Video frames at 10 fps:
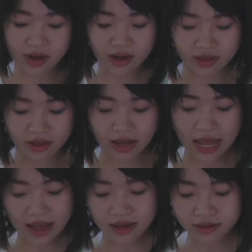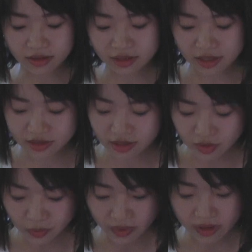one, and they had
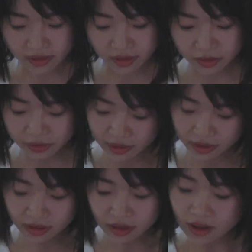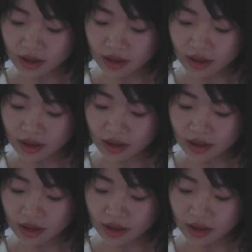connections with Hülke